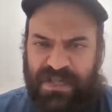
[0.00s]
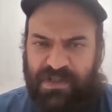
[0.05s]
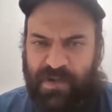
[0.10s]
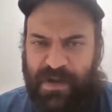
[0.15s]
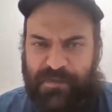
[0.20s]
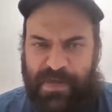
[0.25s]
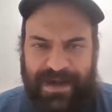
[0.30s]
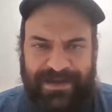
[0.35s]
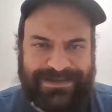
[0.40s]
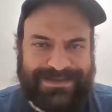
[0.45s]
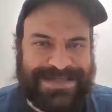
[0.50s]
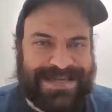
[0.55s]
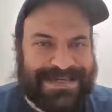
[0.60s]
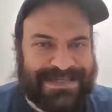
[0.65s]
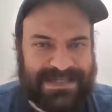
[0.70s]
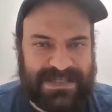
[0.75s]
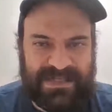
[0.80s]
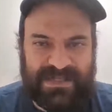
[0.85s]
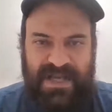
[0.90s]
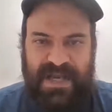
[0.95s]
the way
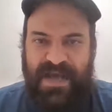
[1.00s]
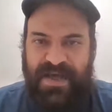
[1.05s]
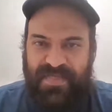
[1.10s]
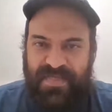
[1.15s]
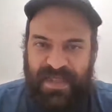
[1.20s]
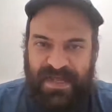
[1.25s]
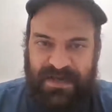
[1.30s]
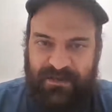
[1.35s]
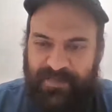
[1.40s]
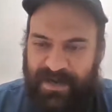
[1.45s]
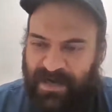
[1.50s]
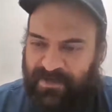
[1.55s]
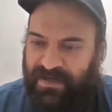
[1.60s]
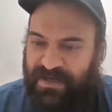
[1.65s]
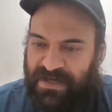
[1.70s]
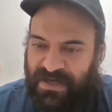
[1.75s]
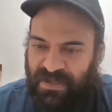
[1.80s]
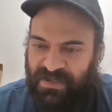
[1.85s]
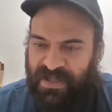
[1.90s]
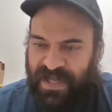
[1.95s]
politicians think
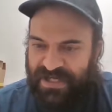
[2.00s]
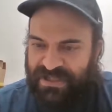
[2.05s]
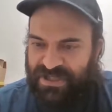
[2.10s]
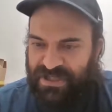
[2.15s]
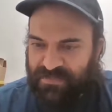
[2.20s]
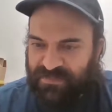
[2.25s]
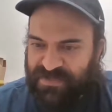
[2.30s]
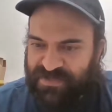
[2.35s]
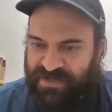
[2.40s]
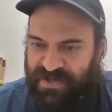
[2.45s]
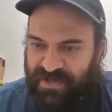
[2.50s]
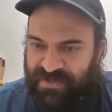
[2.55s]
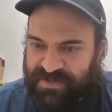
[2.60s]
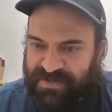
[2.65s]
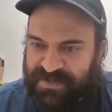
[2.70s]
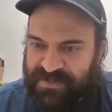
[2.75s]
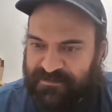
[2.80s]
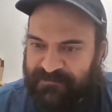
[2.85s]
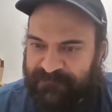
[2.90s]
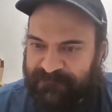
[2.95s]
about election
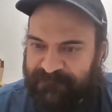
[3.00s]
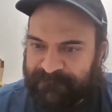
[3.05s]
results.